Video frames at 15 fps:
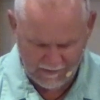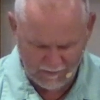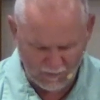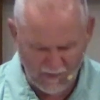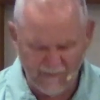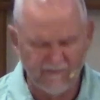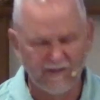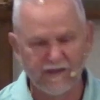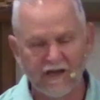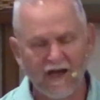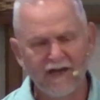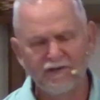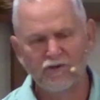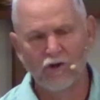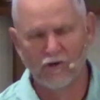Where have you
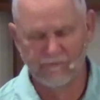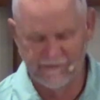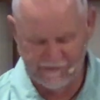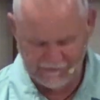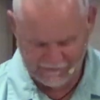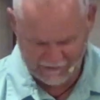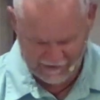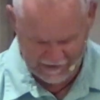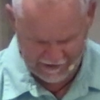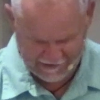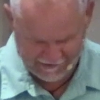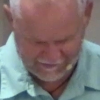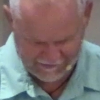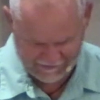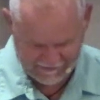gotten all these
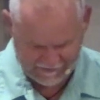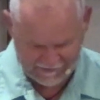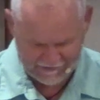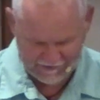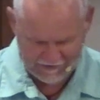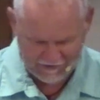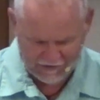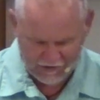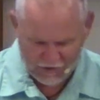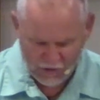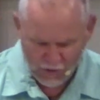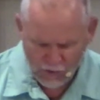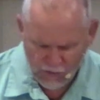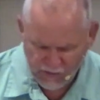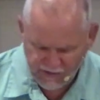sayings?
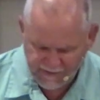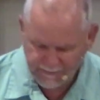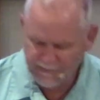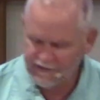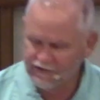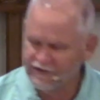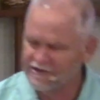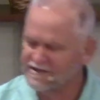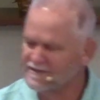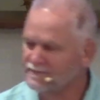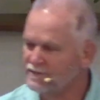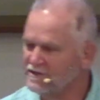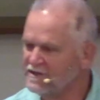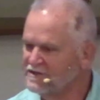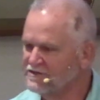Whose spirit
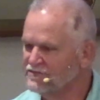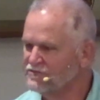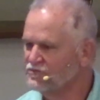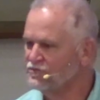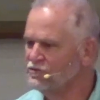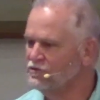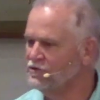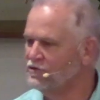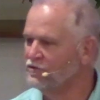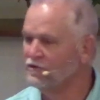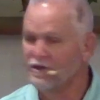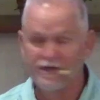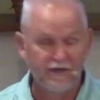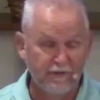speaks through you?